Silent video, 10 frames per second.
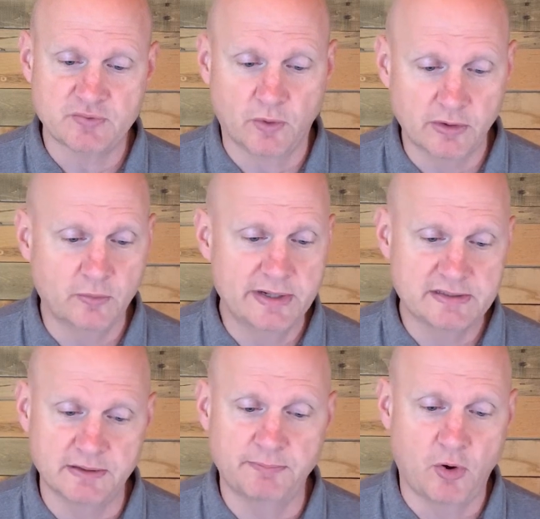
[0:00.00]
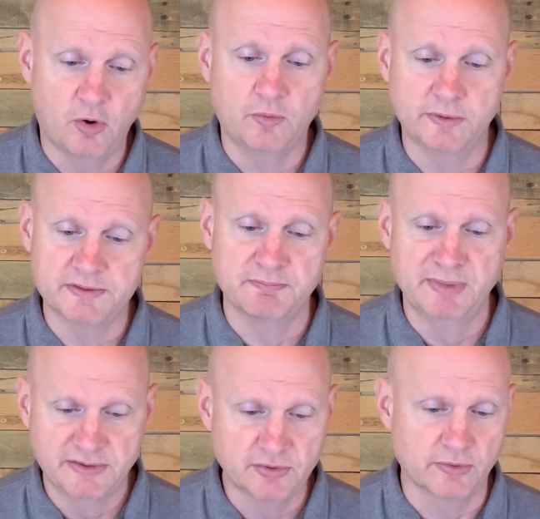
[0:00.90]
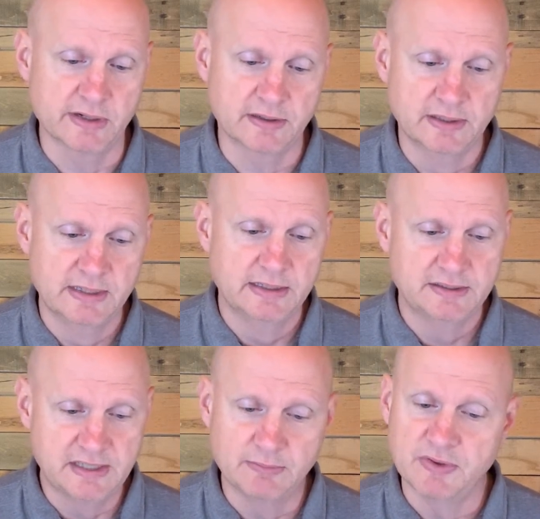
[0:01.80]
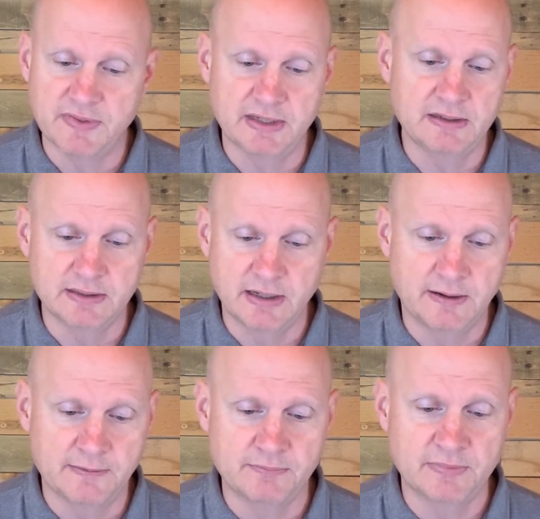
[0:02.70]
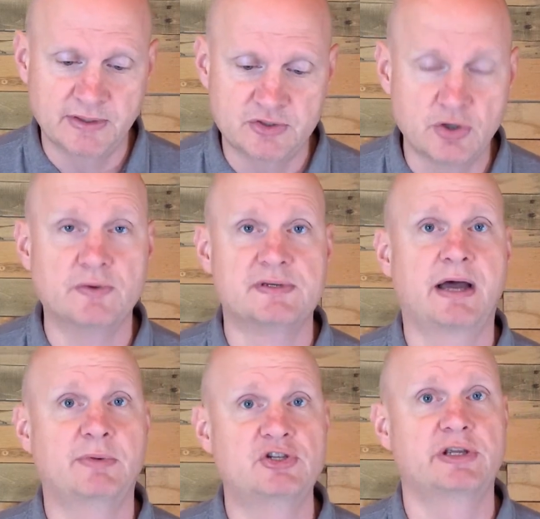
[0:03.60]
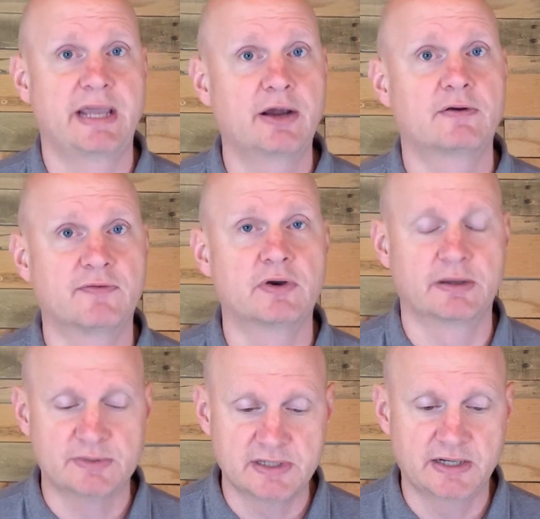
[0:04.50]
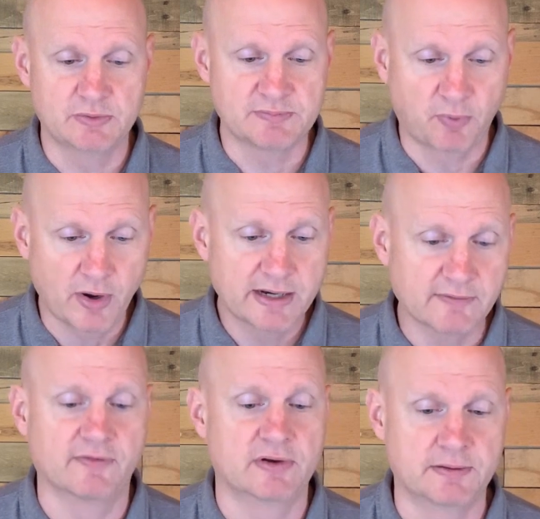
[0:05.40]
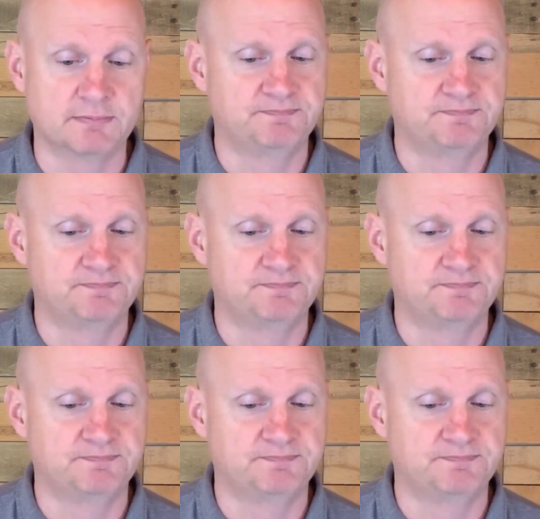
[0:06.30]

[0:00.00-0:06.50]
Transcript: one of the ways that Paul was mentoring Timothy, it shows how much he cared for him, is that he was praying for him.